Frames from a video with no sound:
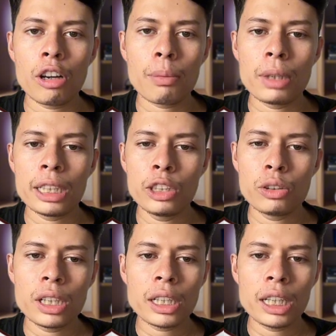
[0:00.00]
of the
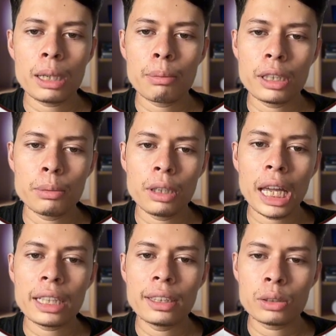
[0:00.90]
user data layer variable
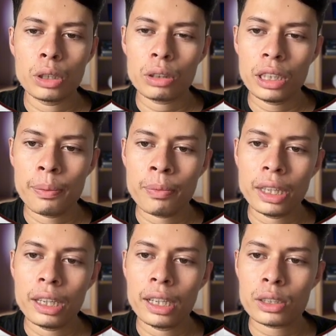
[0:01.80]
like this way. Okay,
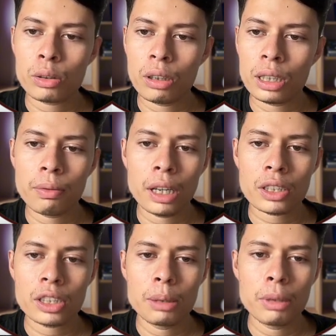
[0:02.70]
then let's call the
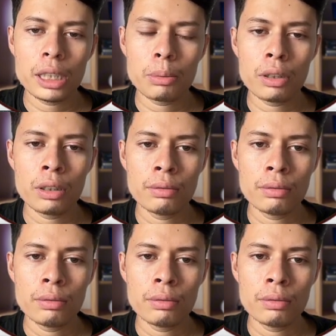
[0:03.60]
first name variable.